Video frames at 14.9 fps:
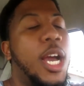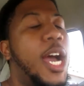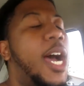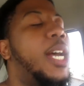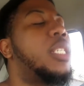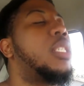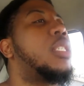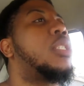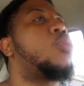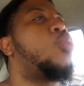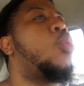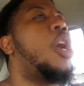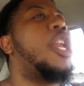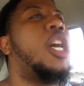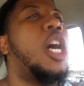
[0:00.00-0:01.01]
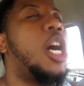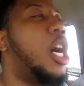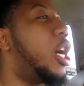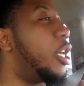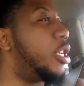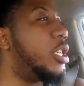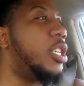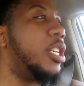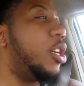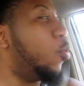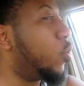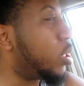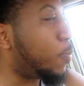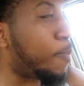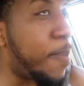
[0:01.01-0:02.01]
I swear to God,
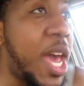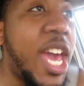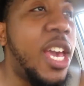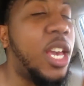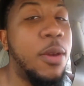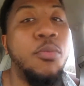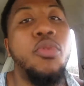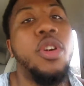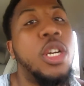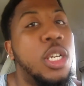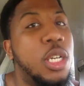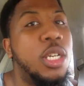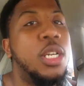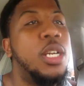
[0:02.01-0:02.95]
it was banging, bro.